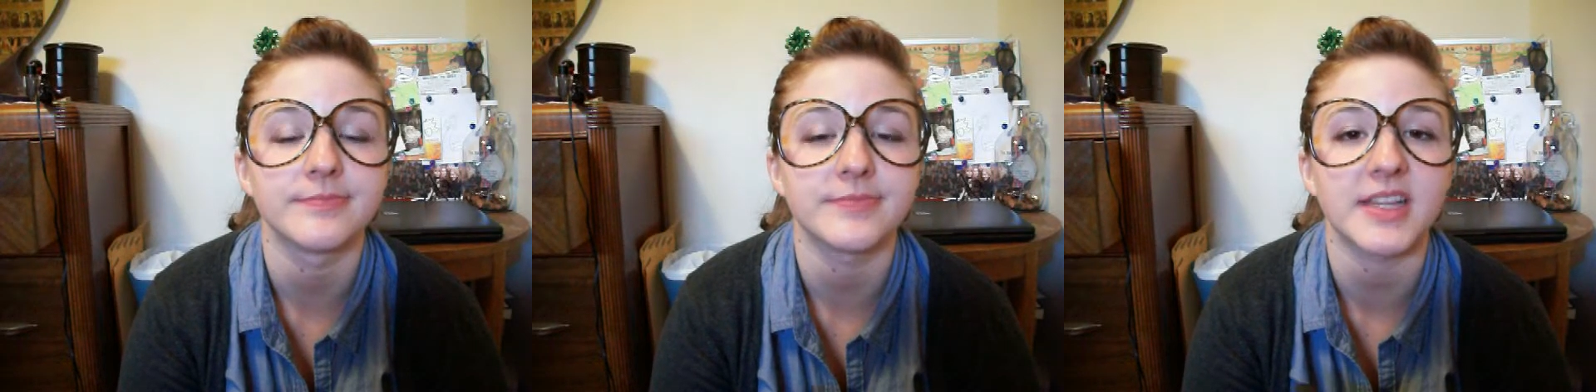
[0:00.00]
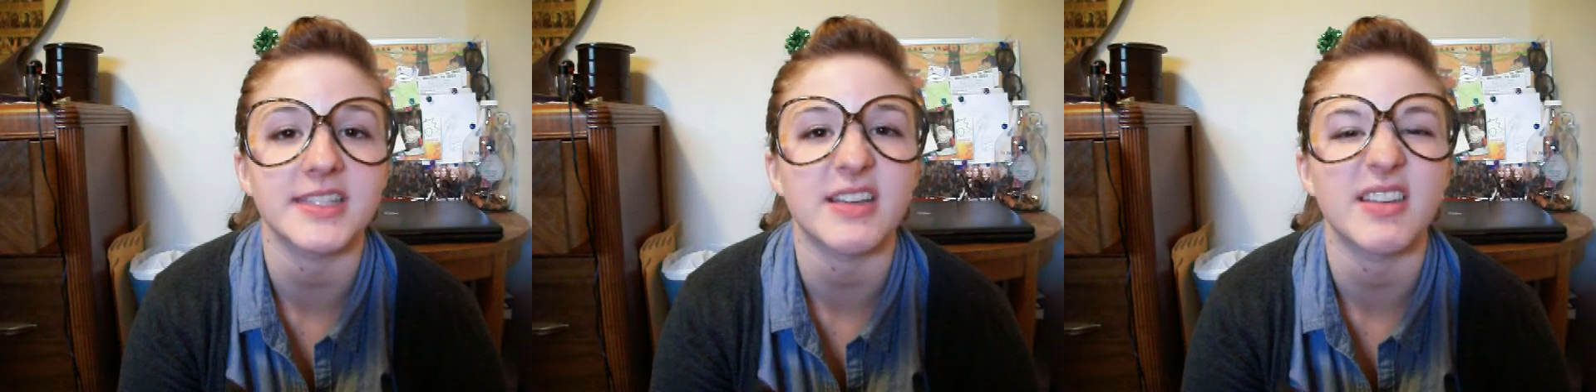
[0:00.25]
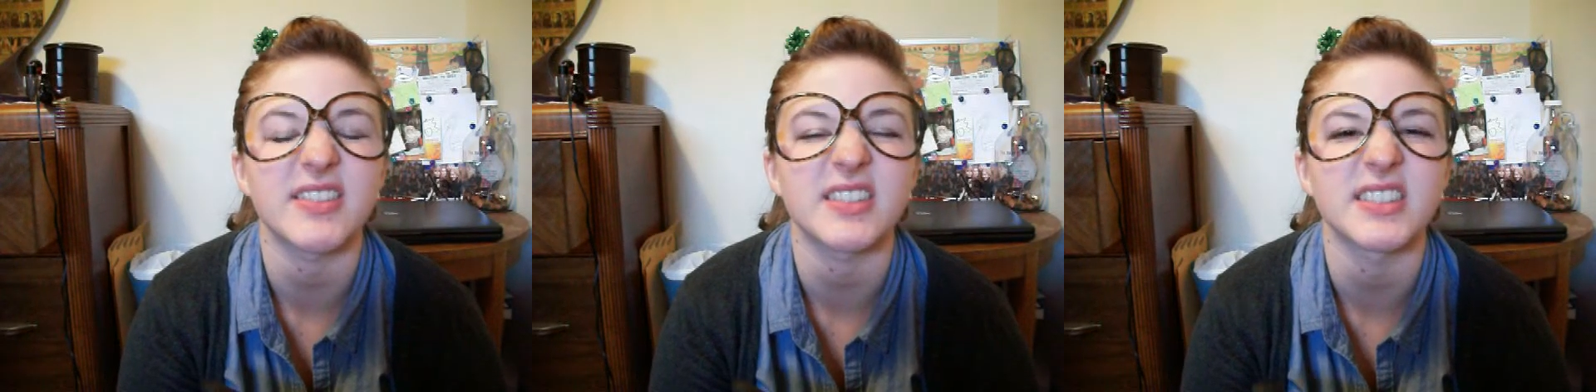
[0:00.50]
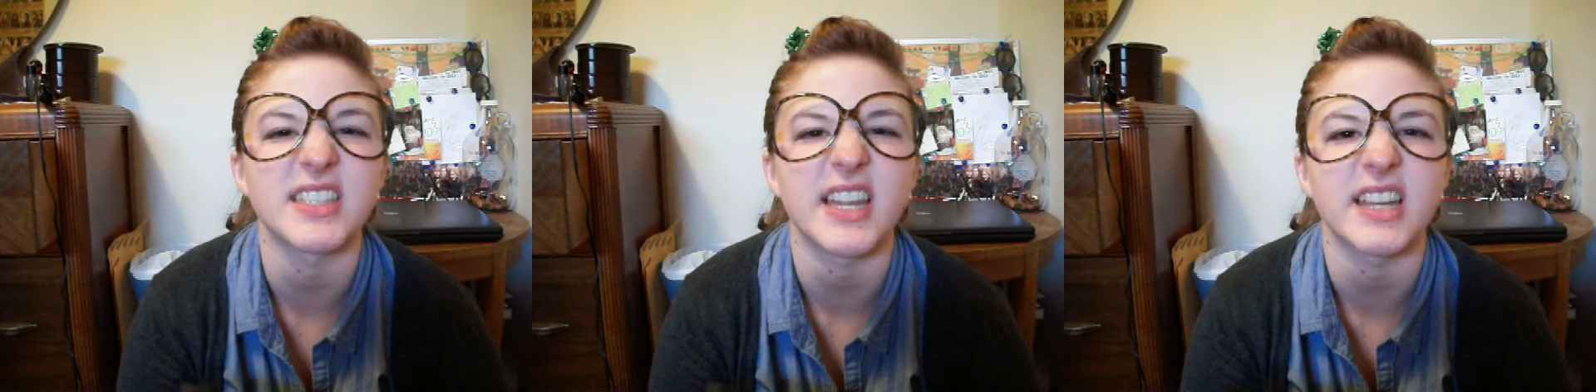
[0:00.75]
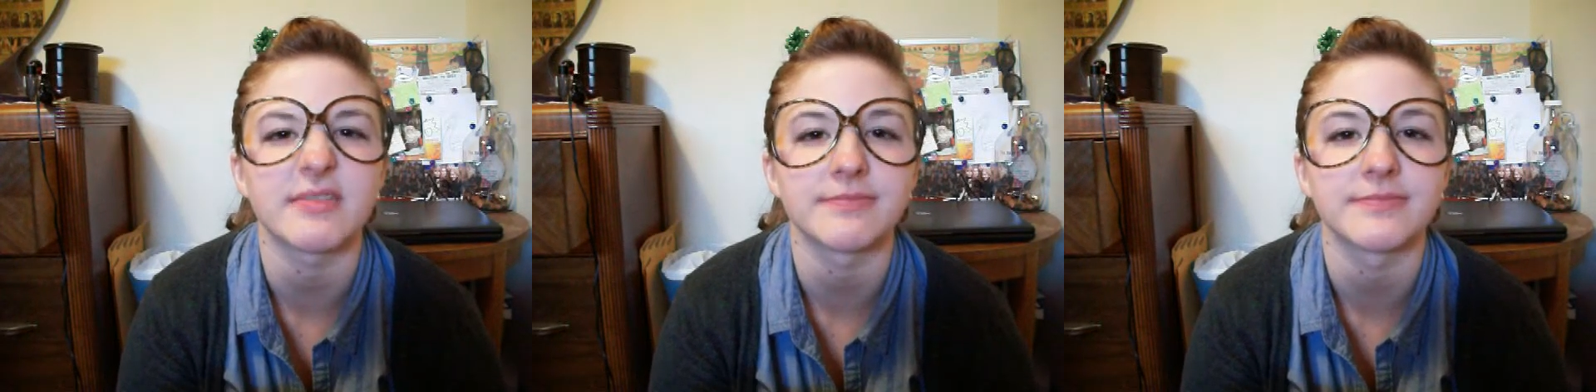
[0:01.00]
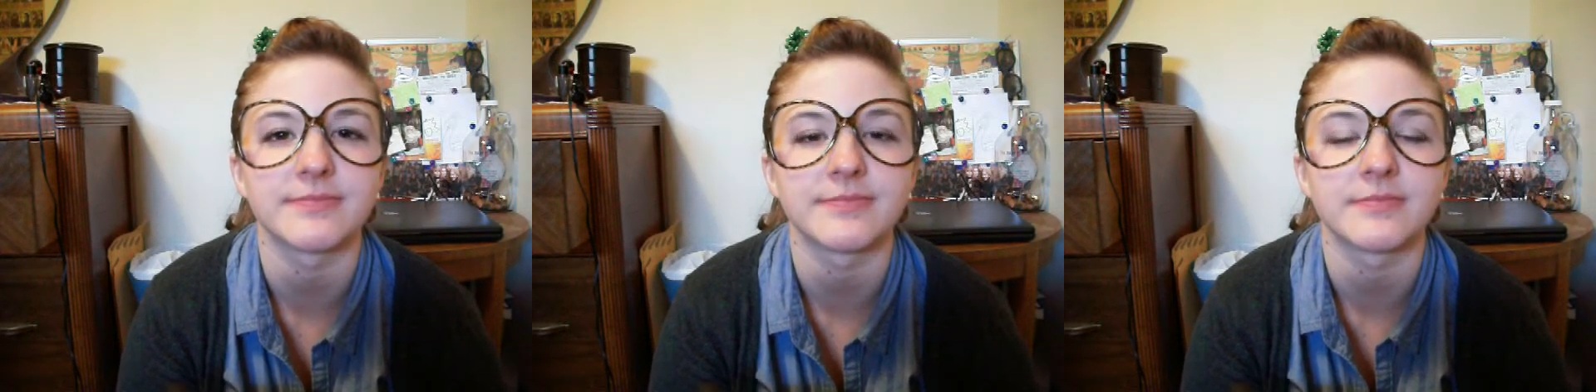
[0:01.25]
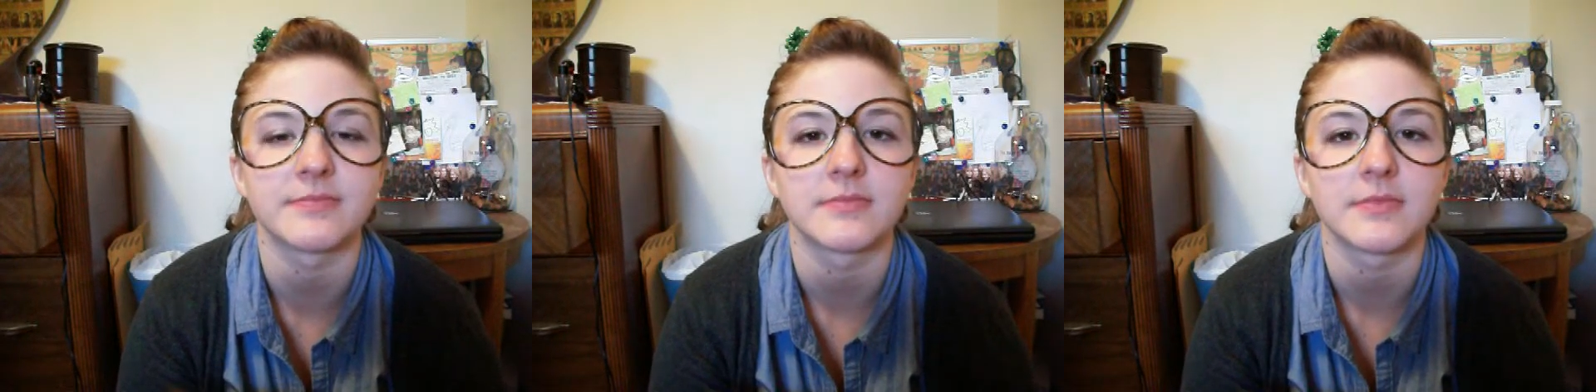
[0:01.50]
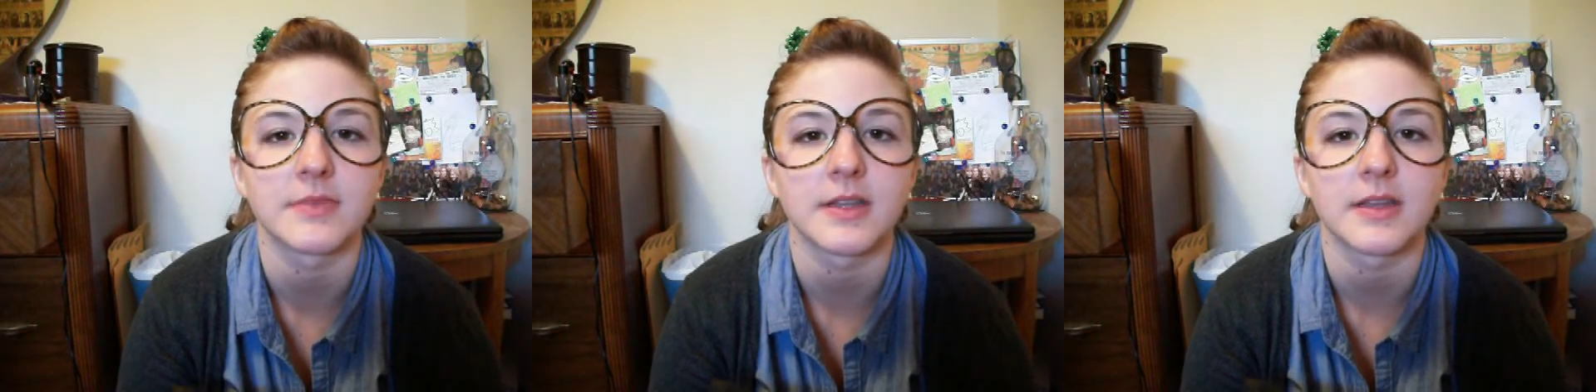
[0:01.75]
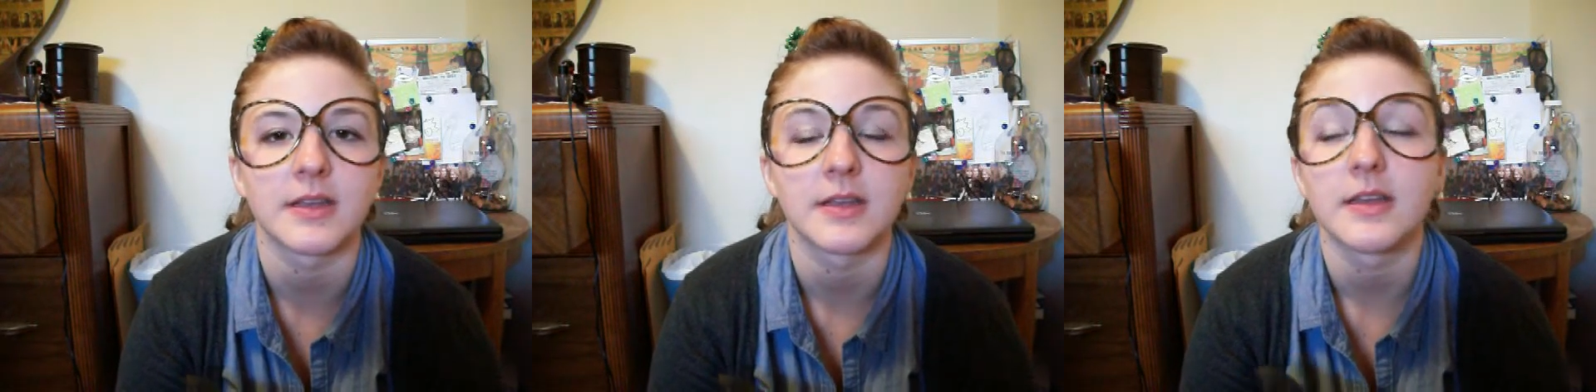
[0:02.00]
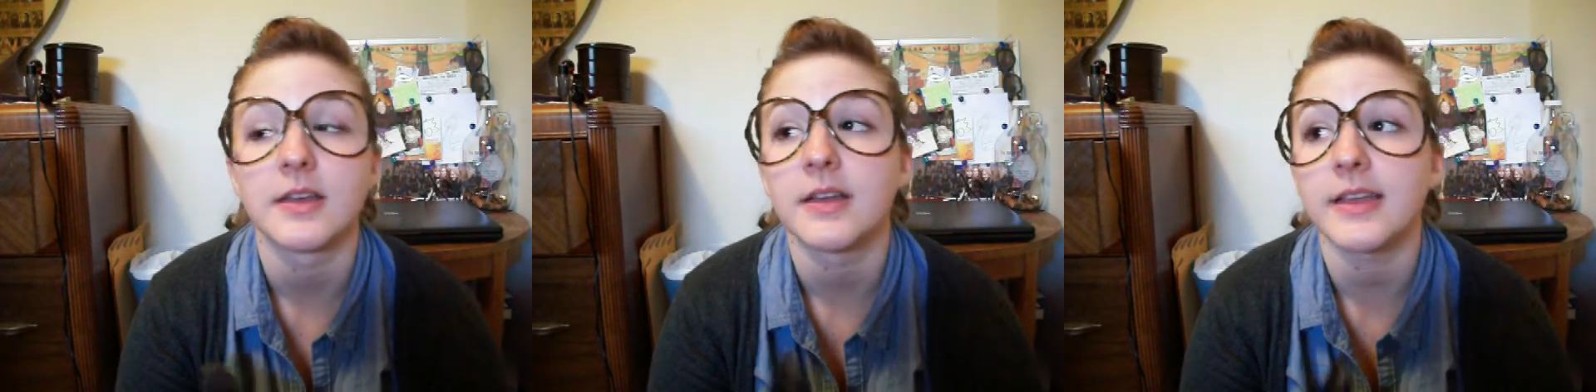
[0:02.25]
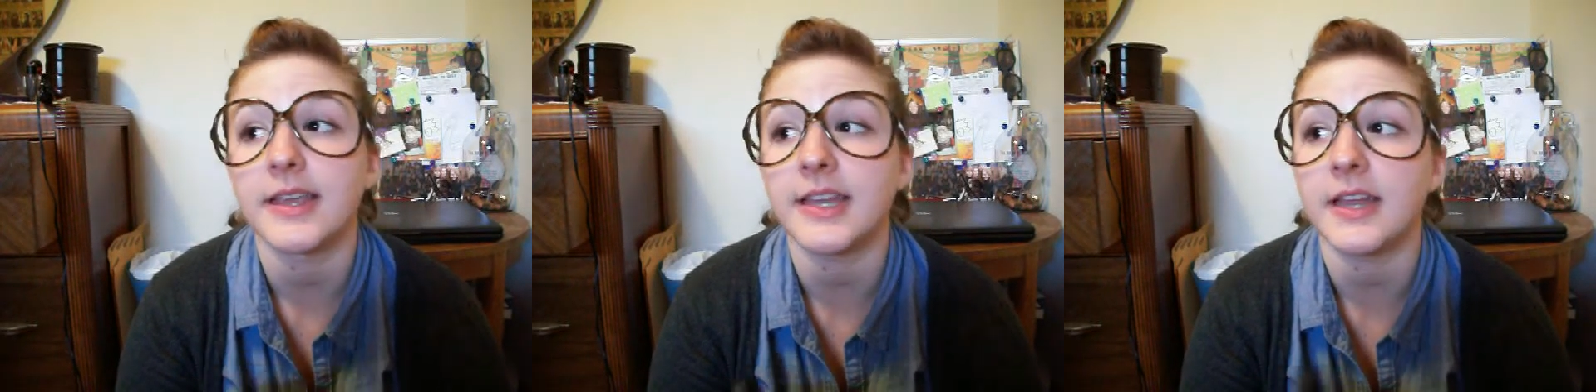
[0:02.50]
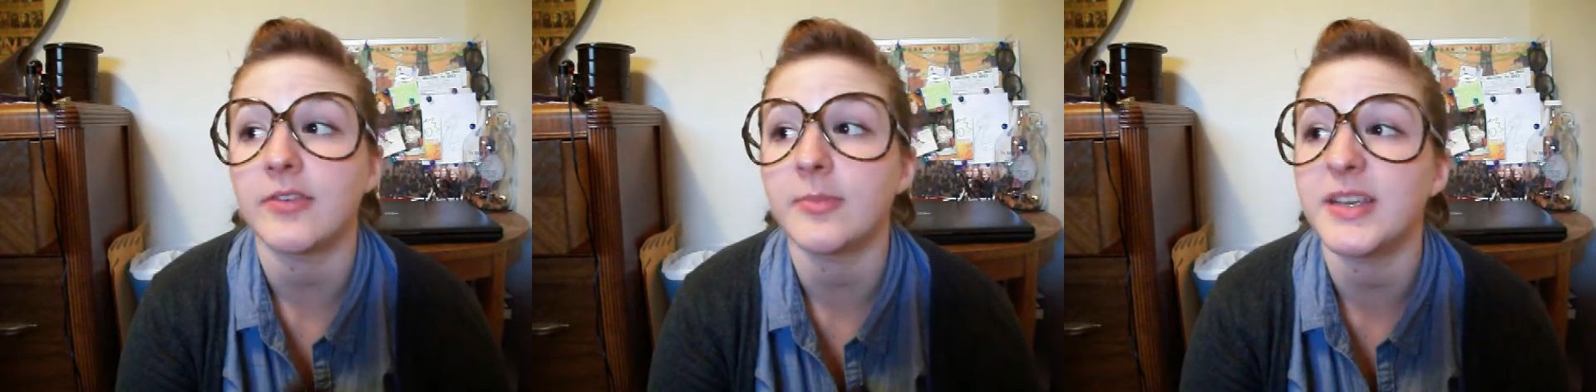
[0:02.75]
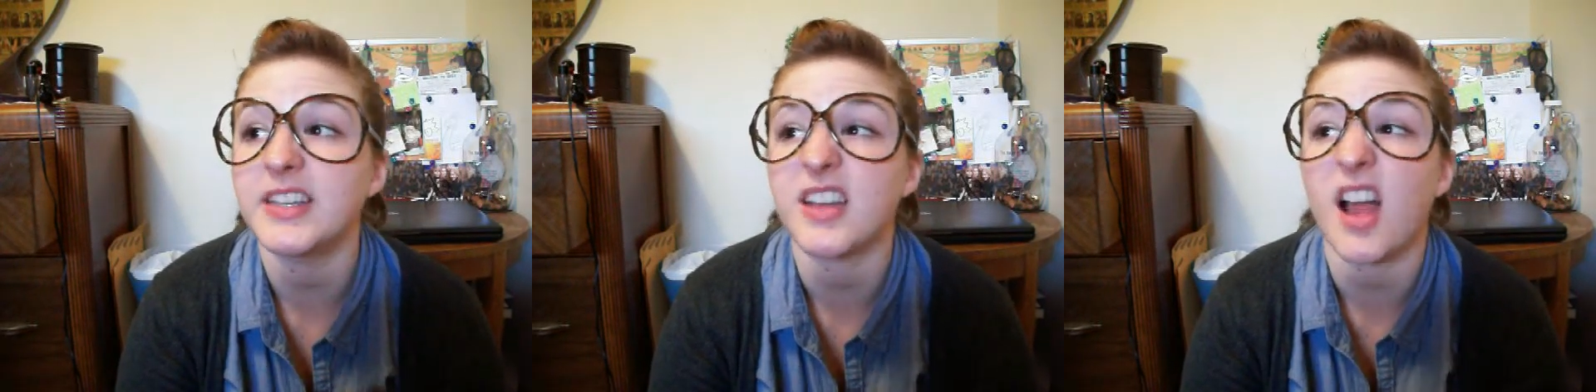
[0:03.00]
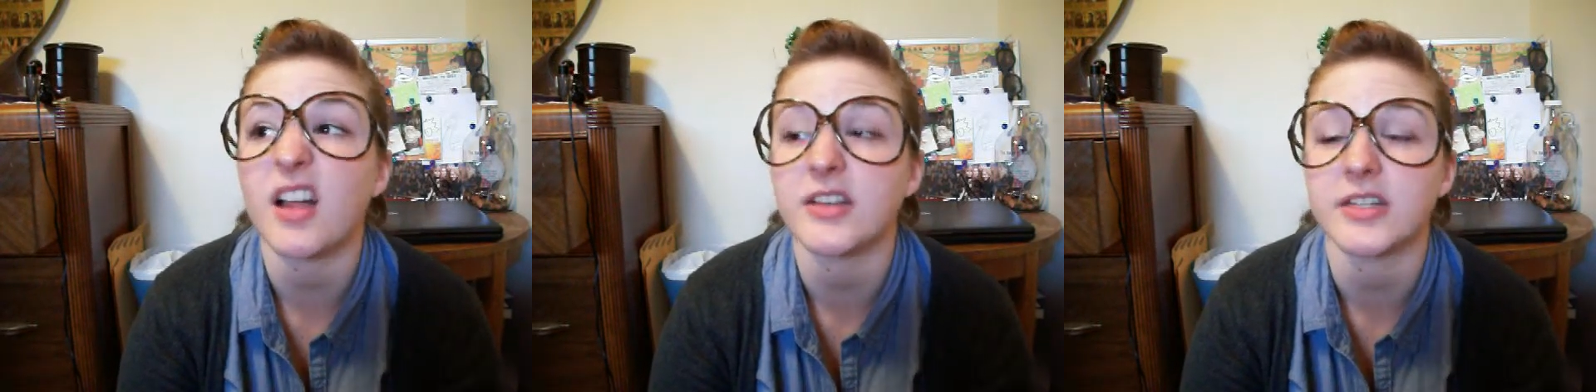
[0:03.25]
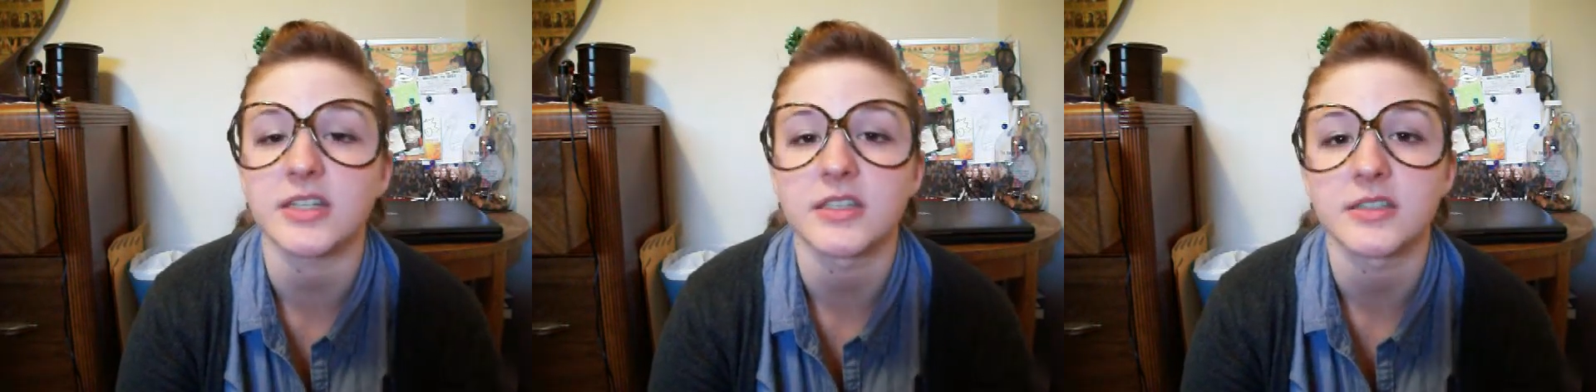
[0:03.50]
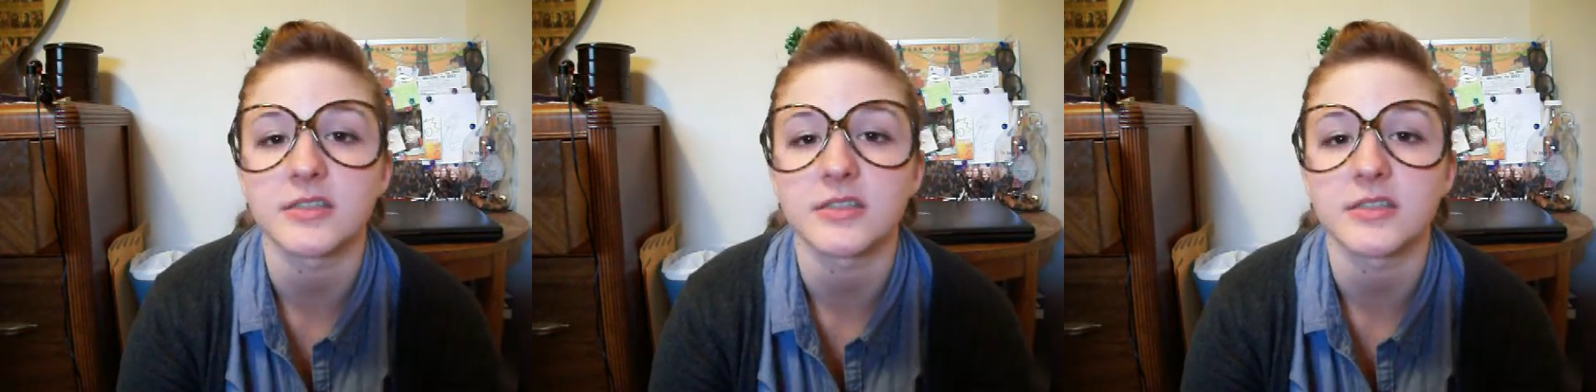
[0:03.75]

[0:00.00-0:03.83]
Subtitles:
That's how I feel today. Can never be a doctor.